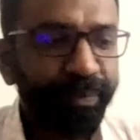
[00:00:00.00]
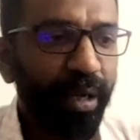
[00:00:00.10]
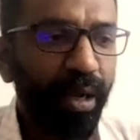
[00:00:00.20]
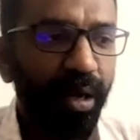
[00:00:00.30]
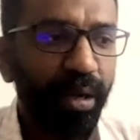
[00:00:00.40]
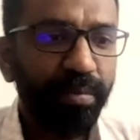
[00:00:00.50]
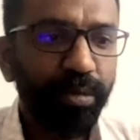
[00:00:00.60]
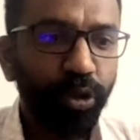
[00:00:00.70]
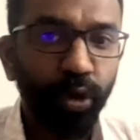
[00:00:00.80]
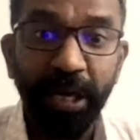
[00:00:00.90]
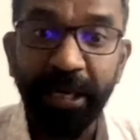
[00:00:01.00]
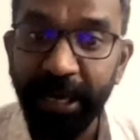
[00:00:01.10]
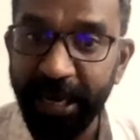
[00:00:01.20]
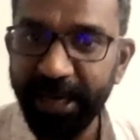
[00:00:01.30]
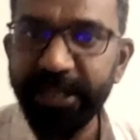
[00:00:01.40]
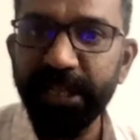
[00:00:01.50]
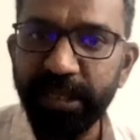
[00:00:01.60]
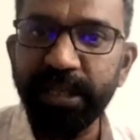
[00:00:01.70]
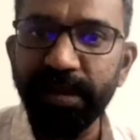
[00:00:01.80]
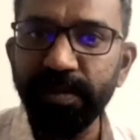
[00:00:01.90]
You can create
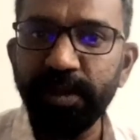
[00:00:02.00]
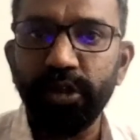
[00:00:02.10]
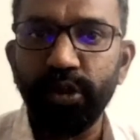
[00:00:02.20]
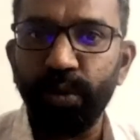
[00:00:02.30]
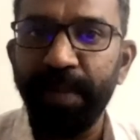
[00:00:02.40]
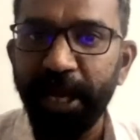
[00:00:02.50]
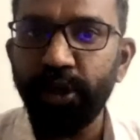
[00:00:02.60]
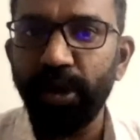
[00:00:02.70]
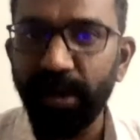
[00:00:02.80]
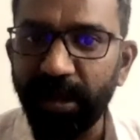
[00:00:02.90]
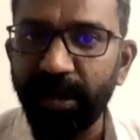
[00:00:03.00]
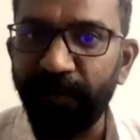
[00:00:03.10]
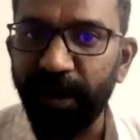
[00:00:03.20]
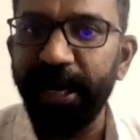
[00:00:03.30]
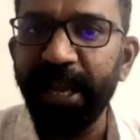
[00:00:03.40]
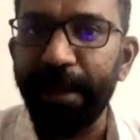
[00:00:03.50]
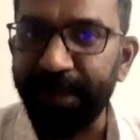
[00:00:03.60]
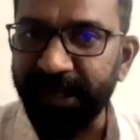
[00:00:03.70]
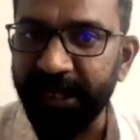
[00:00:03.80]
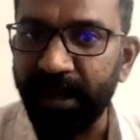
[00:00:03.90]
systems to make sure that the flooding
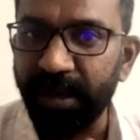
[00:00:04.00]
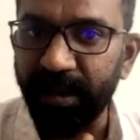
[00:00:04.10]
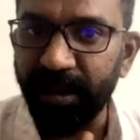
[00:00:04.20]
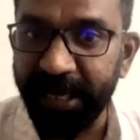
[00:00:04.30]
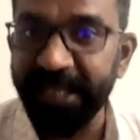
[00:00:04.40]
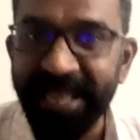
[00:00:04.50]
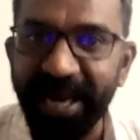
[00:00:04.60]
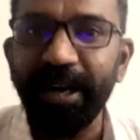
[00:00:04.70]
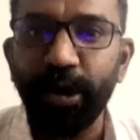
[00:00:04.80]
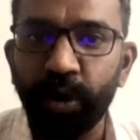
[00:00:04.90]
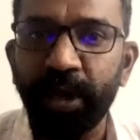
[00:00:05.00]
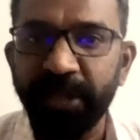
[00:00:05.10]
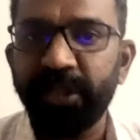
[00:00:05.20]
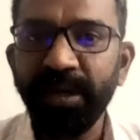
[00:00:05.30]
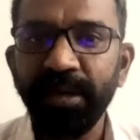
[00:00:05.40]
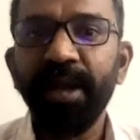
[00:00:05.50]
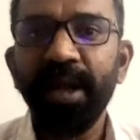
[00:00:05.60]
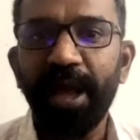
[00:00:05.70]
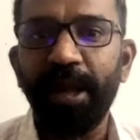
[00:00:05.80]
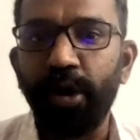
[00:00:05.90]
happens in a desired location
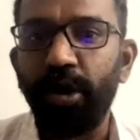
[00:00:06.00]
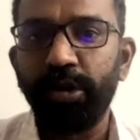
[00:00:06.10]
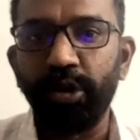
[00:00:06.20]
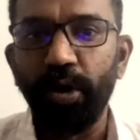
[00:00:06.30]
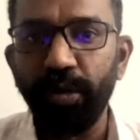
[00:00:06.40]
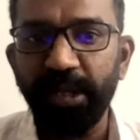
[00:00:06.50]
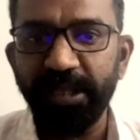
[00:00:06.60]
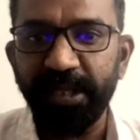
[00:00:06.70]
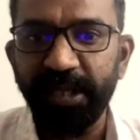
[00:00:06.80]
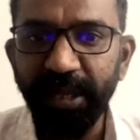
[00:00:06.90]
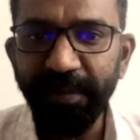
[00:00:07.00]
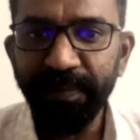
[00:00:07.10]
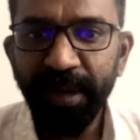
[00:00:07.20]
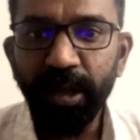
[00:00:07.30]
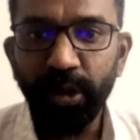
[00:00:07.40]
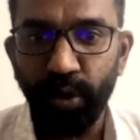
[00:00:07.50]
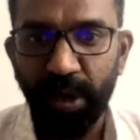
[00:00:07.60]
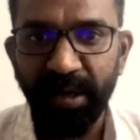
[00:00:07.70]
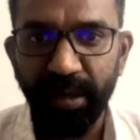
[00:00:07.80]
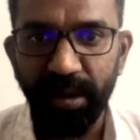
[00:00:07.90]
and not throughout the city. You
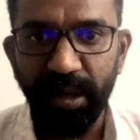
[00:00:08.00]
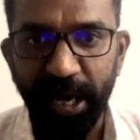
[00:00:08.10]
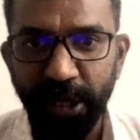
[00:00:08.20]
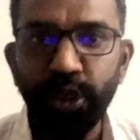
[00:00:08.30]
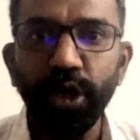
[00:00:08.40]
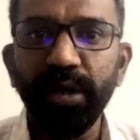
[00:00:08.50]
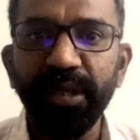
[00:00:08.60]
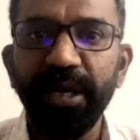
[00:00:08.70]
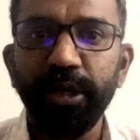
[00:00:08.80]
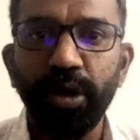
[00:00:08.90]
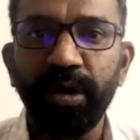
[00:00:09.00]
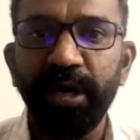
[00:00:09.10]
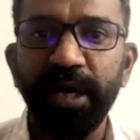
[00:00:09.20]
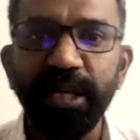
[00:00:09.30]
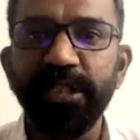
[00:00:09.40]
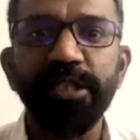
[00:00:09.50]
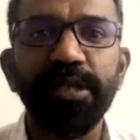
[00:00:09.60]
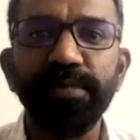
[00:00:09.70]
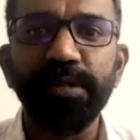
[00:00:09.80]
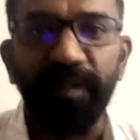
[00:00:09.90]
can ensure that your critical
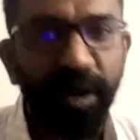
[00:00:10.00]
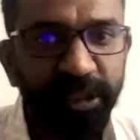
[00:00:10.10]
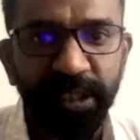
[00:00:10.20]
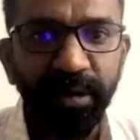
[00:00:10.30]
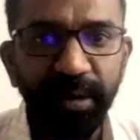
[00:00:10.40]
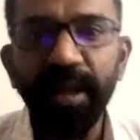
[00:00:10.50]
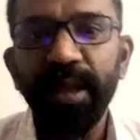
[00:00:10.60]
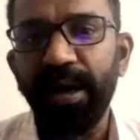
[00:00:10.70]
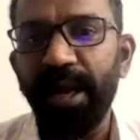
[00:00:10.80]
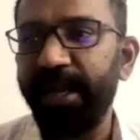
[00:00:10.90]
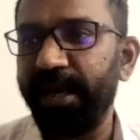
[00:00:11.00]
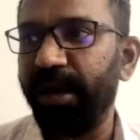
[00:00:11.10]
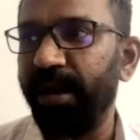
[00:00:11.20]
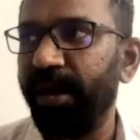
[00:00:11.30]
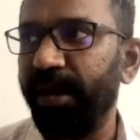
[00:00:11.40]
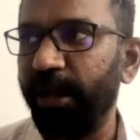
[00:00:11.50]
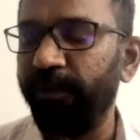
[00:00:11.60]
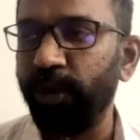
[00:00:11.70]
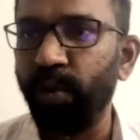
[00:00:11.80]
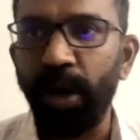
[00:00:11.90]
systems function. Like
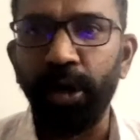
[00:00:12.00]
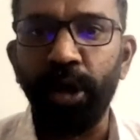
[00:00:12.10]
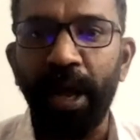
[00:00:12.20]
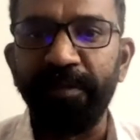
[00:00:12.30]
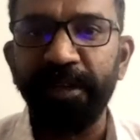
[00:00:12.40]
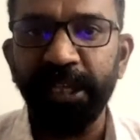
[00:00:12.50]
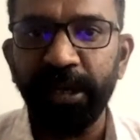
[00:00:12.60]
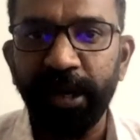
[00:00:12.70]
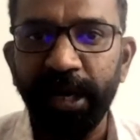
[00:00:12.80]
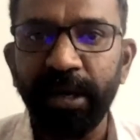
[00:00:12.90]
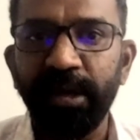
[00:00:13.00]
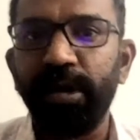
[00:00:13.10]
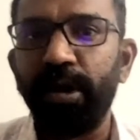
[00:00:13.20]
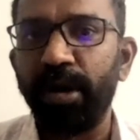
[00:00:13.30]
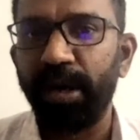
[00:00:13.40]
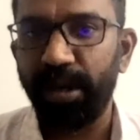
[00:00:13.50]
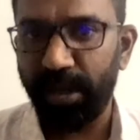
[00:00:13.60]
if you want to have a generator or